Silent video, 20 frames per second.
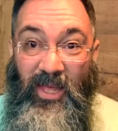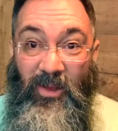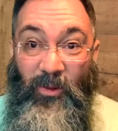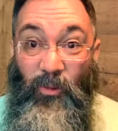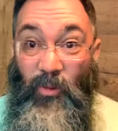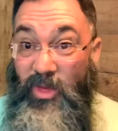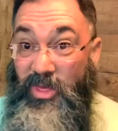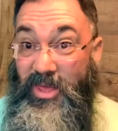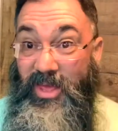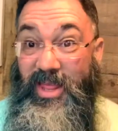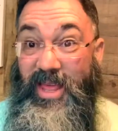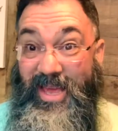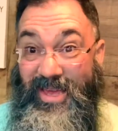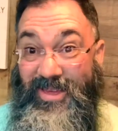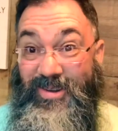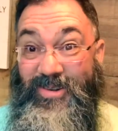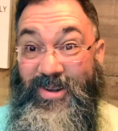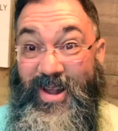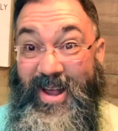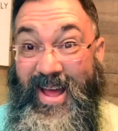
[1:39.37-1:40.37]
whether you like
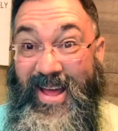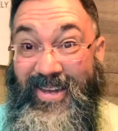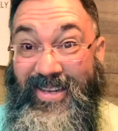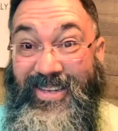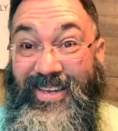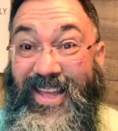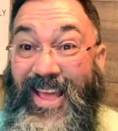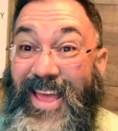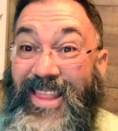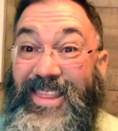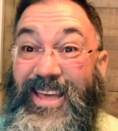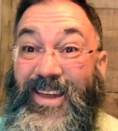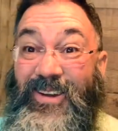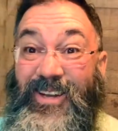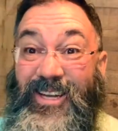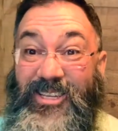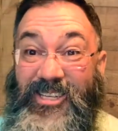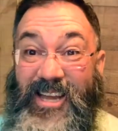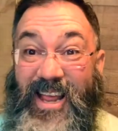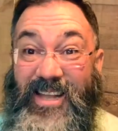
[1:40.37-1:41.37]
it or not, and
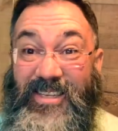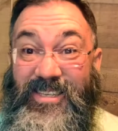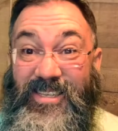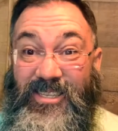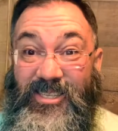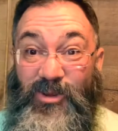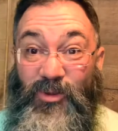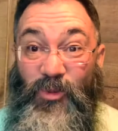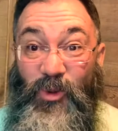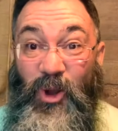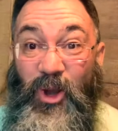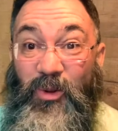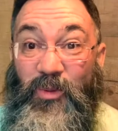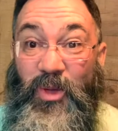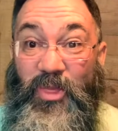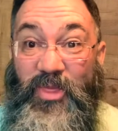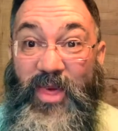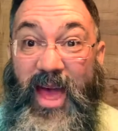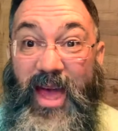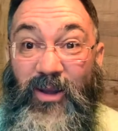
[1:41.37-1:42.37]
then chances to work
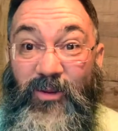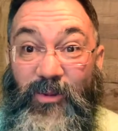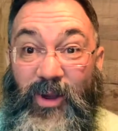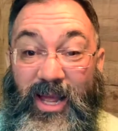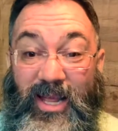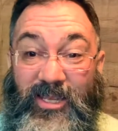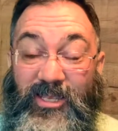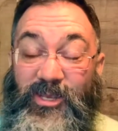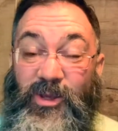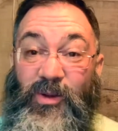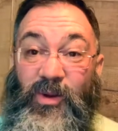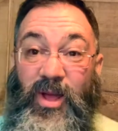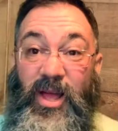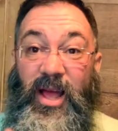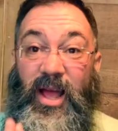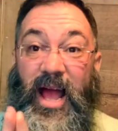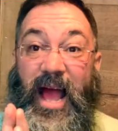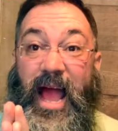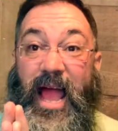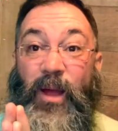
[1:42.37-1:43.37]
with that, right? So
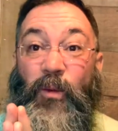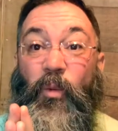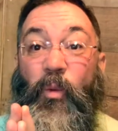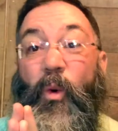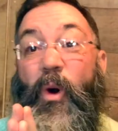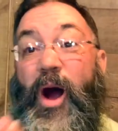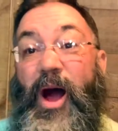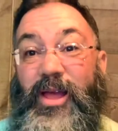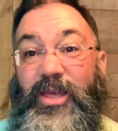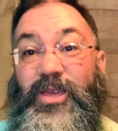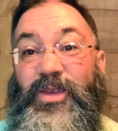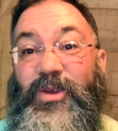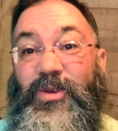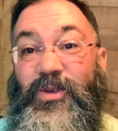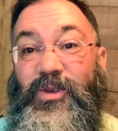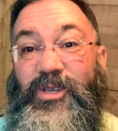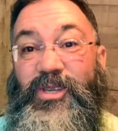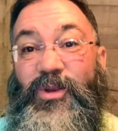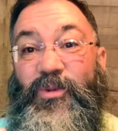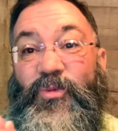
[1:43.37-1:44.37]
I want
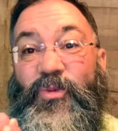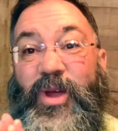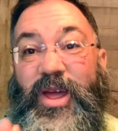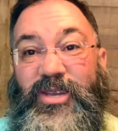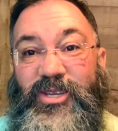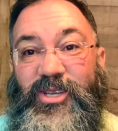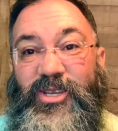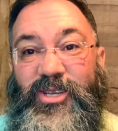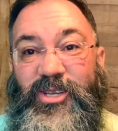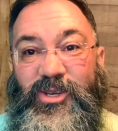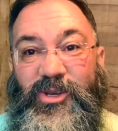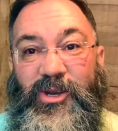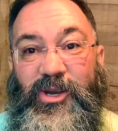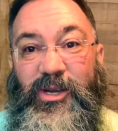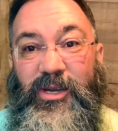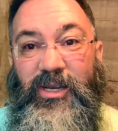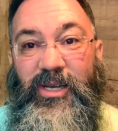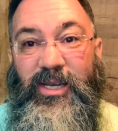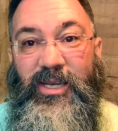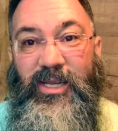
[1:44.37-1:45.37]
you to
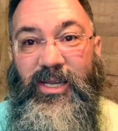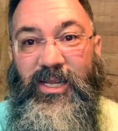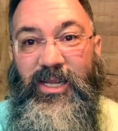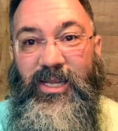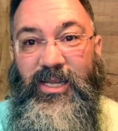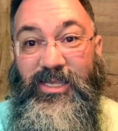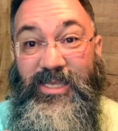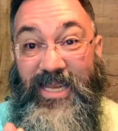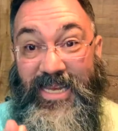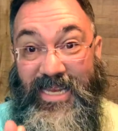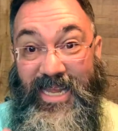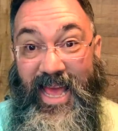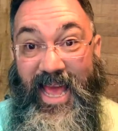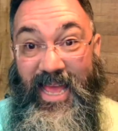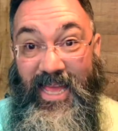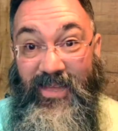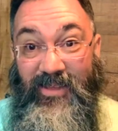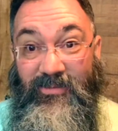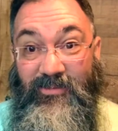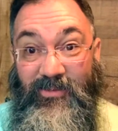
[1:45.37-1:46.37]
register
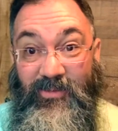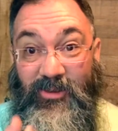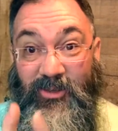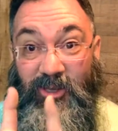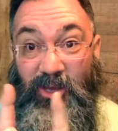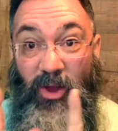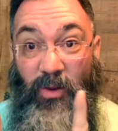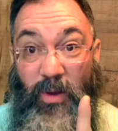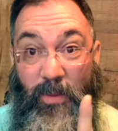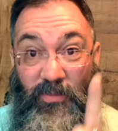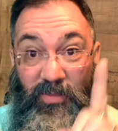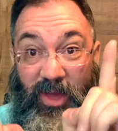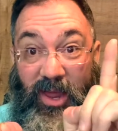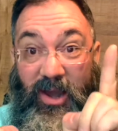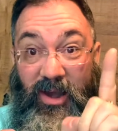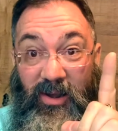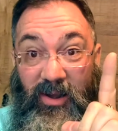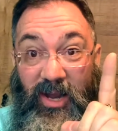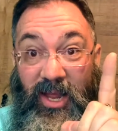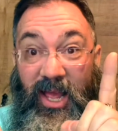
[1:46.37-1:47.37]
today. Go up
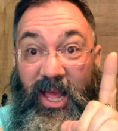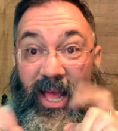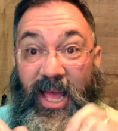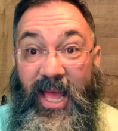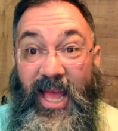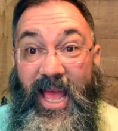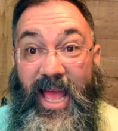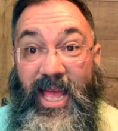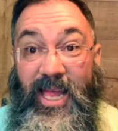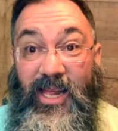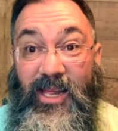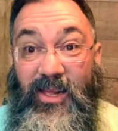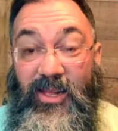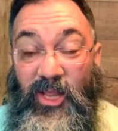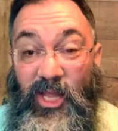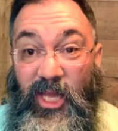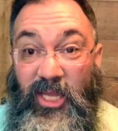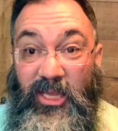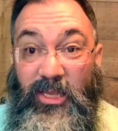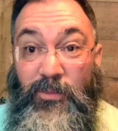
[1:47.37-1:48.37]
there and
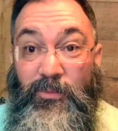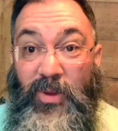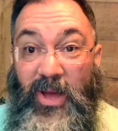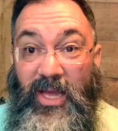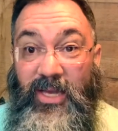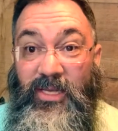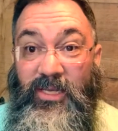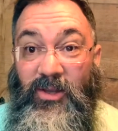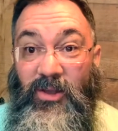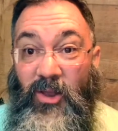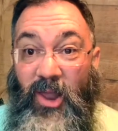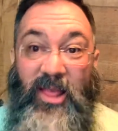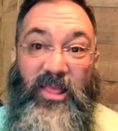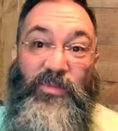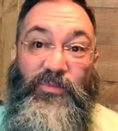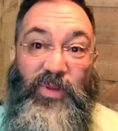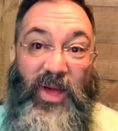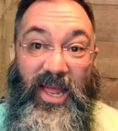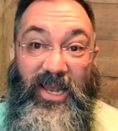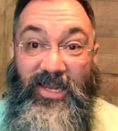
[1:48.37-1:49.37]
click the button, not
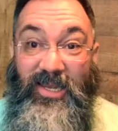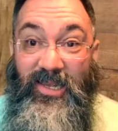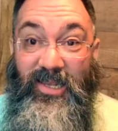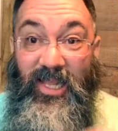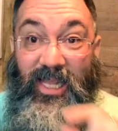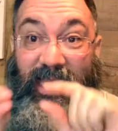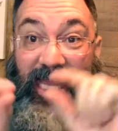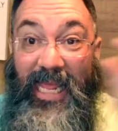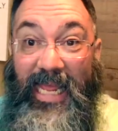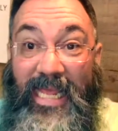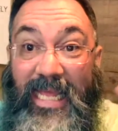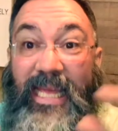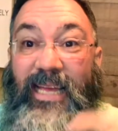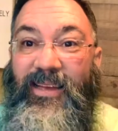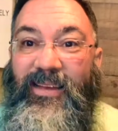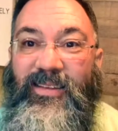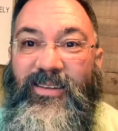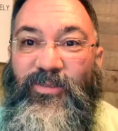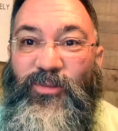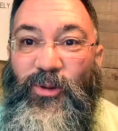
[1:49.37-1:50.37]
the button, the link
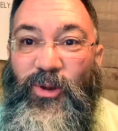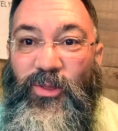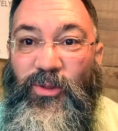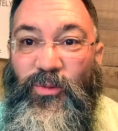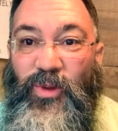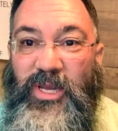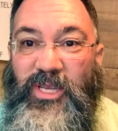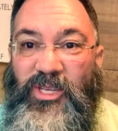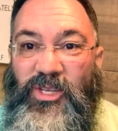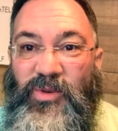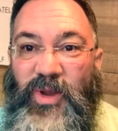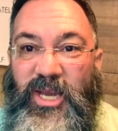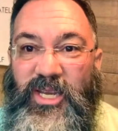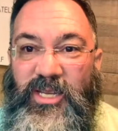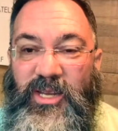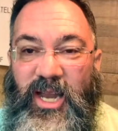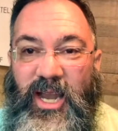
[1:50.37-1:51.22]
for the registration